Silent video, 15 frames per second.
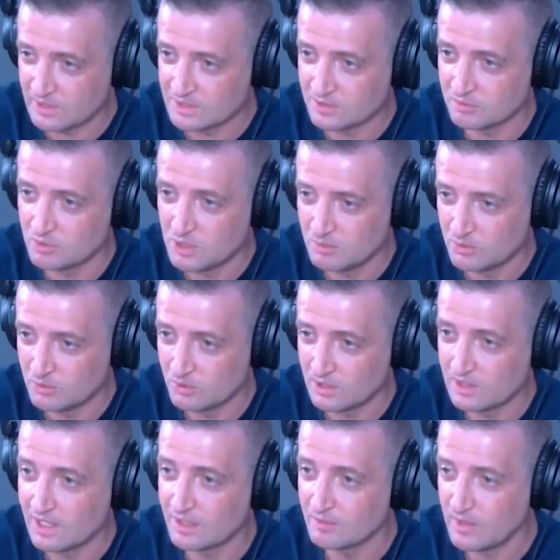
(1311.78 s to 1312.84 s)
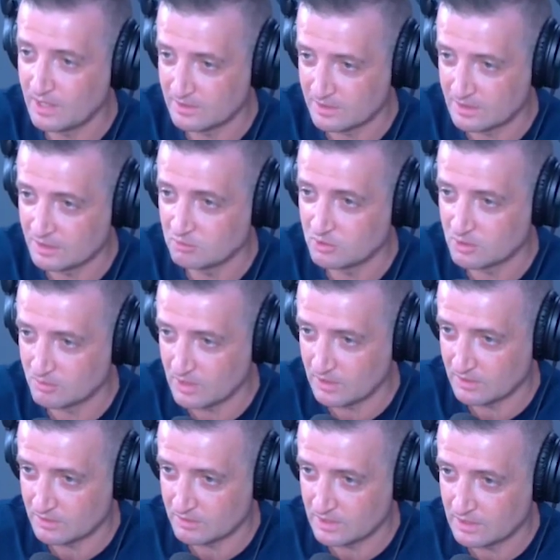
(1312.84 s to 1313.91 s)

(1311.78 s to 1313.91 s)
is of people who are like-minded, liberty-minded, right?